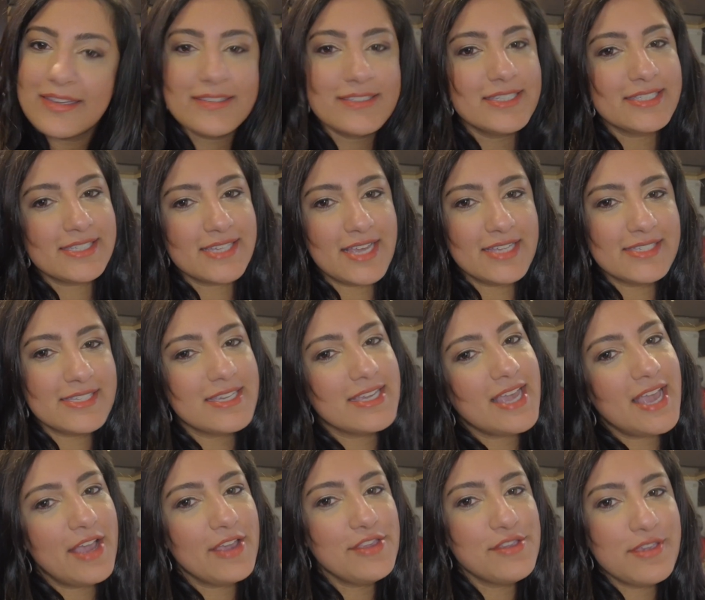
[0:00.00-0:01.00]
discussing
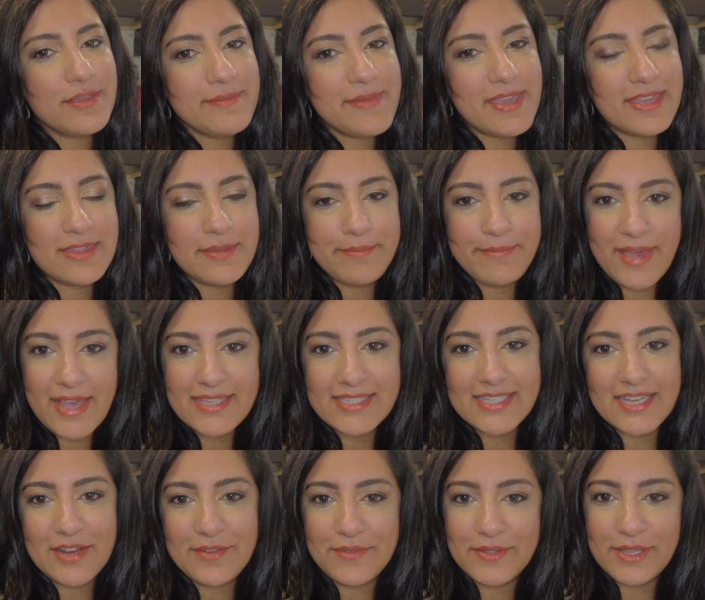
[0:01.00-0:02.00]
how you can make the best
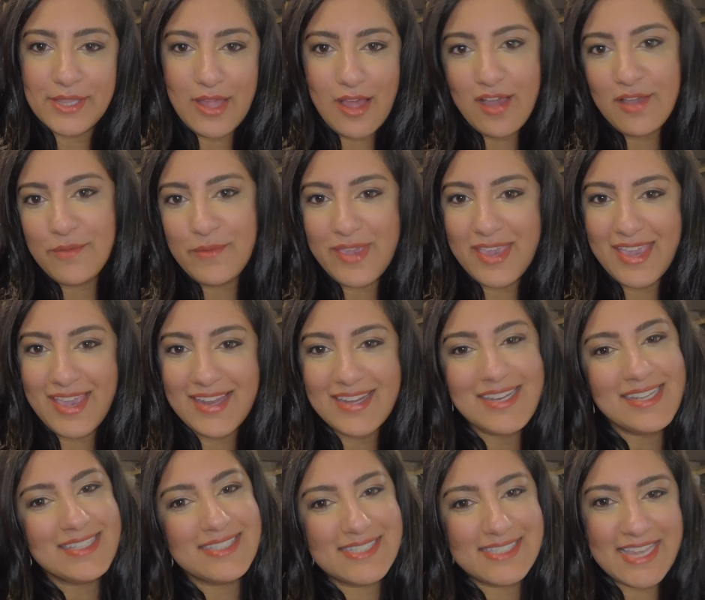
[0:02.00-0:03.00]
out of a long weekend
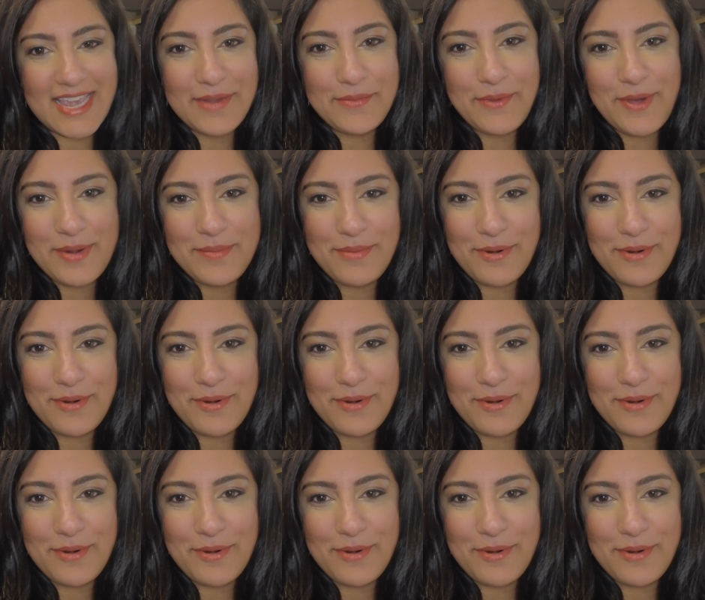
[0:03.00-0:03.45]
in San Juan,